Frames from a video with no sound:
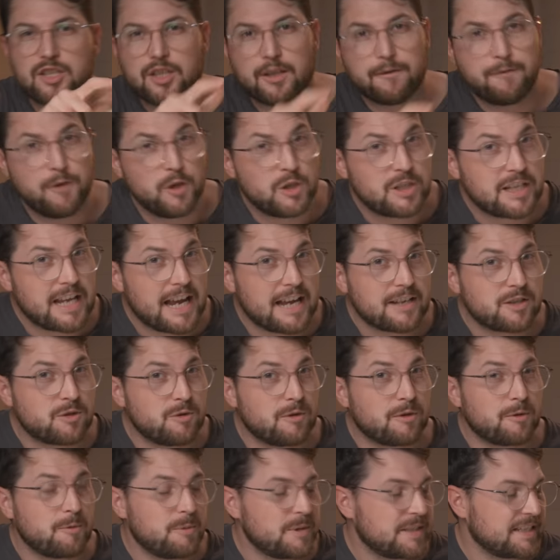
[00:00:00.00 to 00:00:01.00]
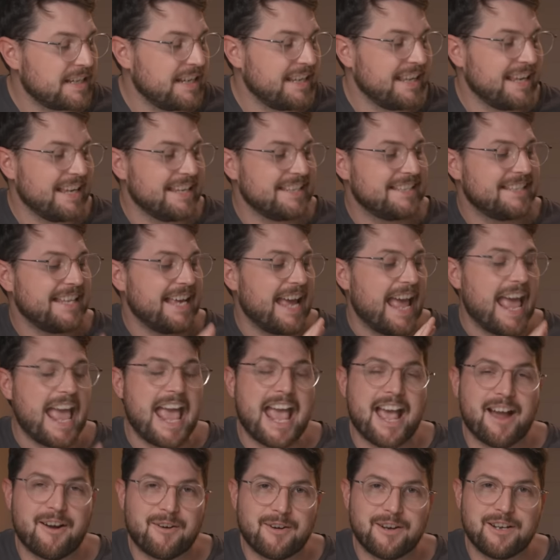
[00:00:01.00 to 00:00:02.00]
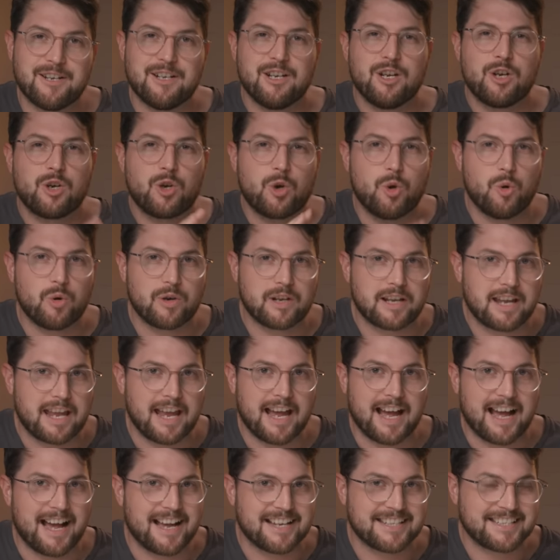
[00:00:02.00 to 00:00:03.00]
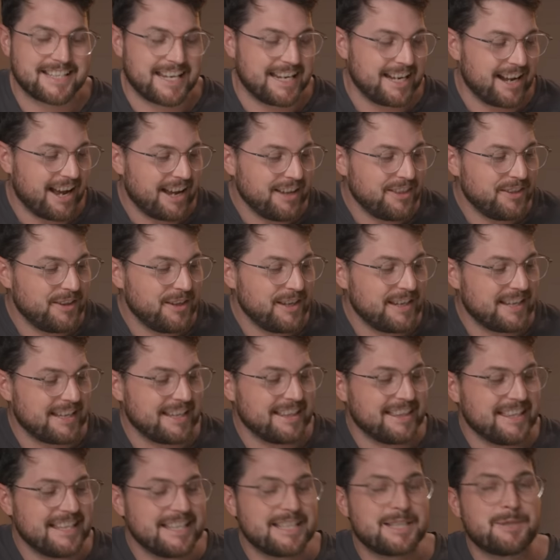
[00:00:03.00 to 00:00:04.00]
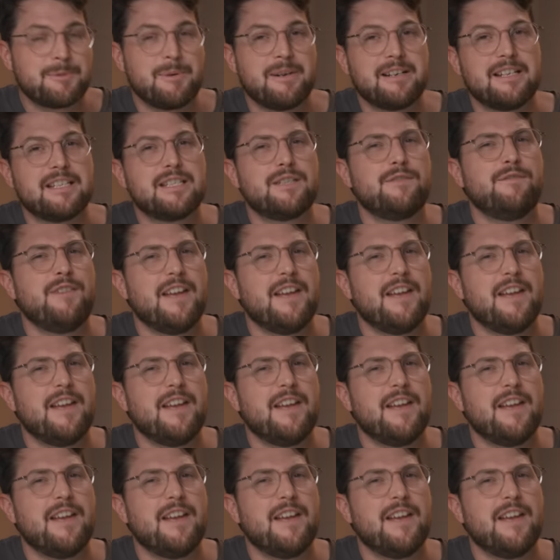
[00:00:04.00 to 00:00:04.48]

So the first cask strength whiskey is the Arran Quarter Cask, and I think this one is